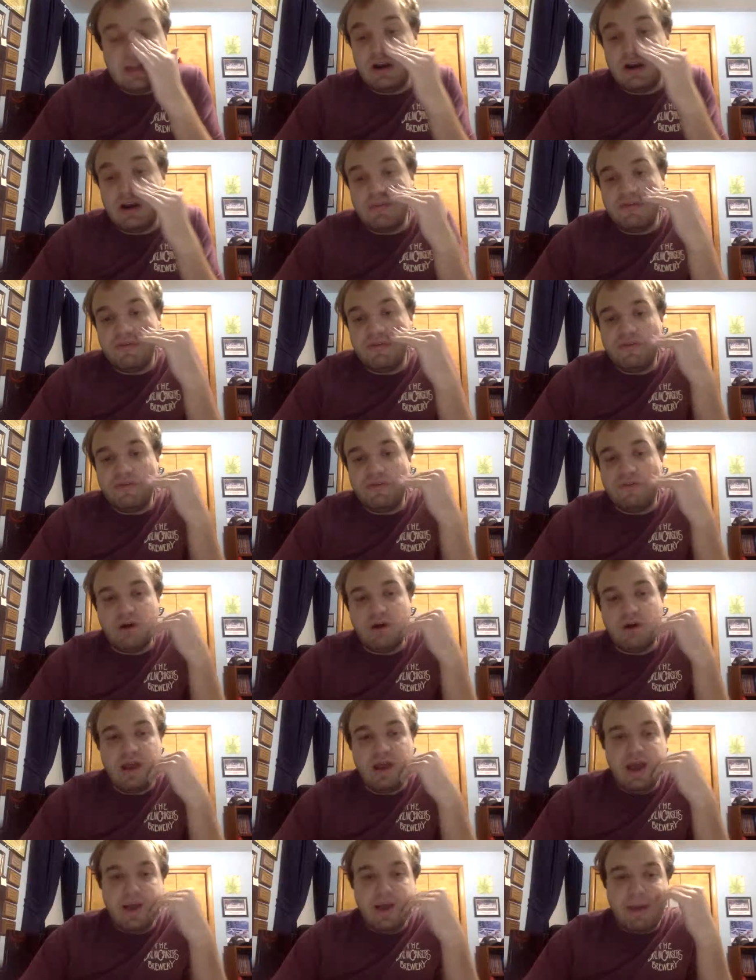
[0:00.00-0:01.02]
her
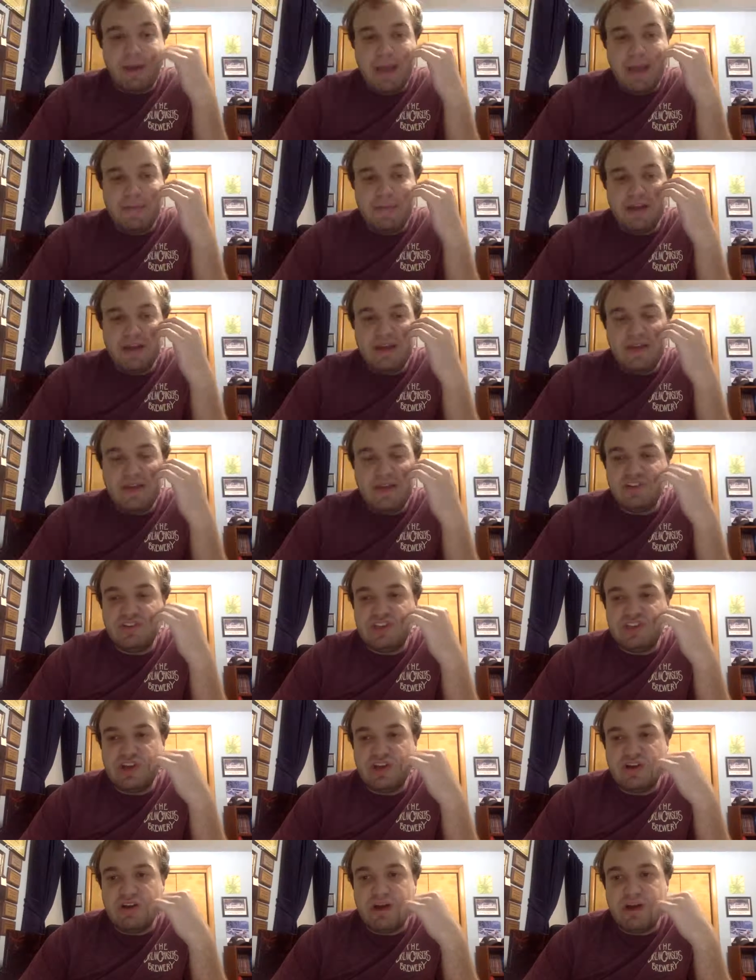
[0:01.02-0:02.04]
before Piper Niven
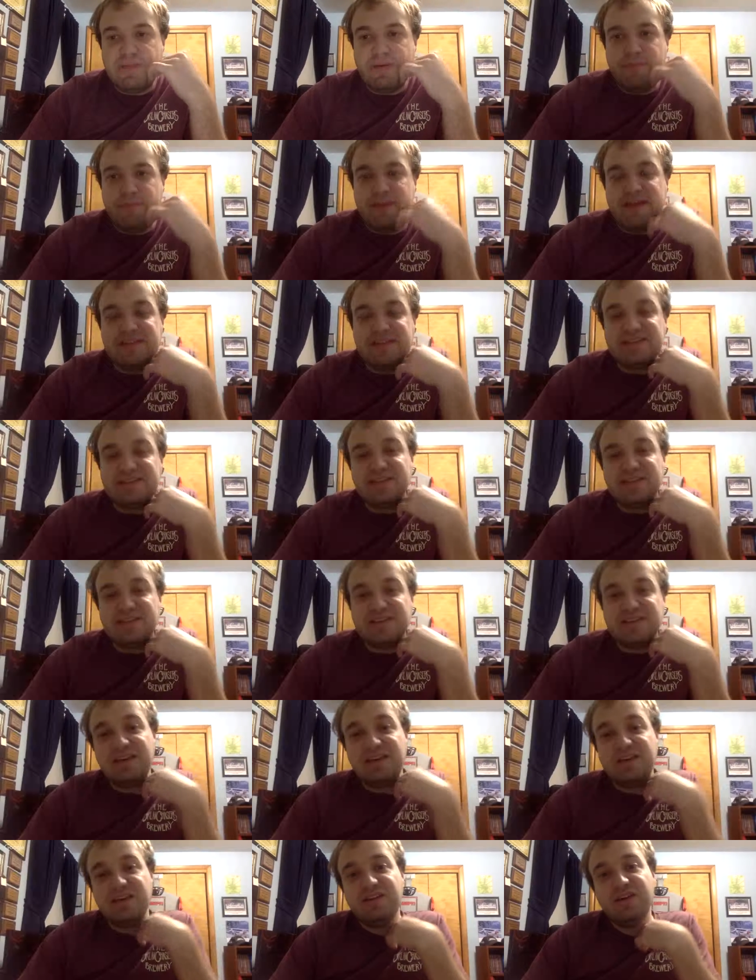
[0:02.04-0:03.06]
showed up and
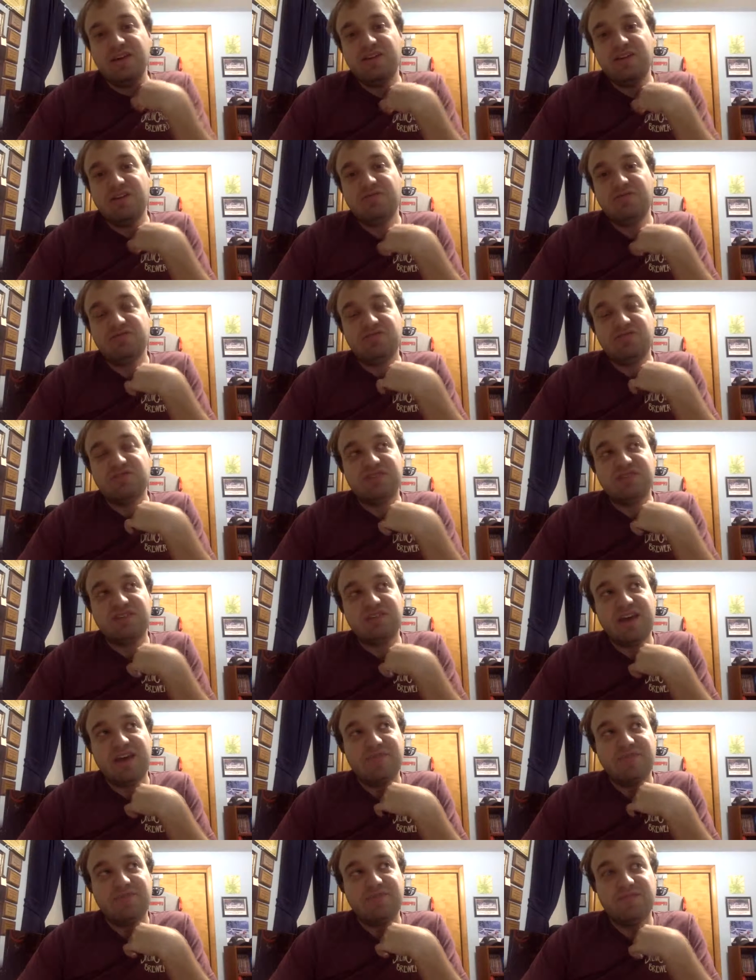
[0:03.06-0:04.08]
basically, you know, just,
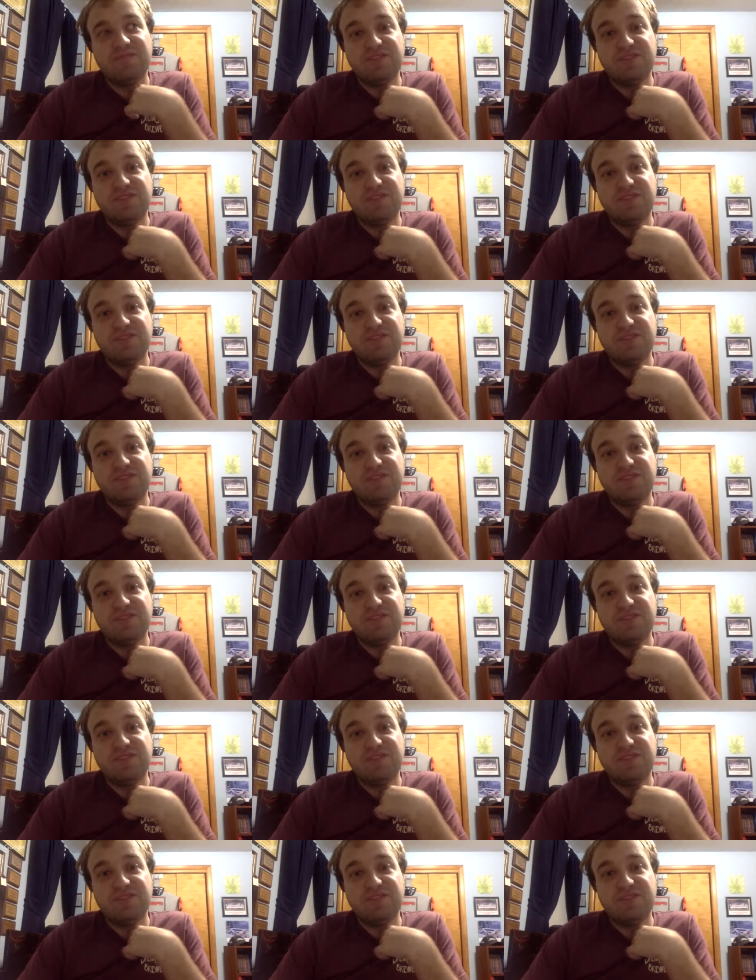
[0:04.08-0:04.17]
like,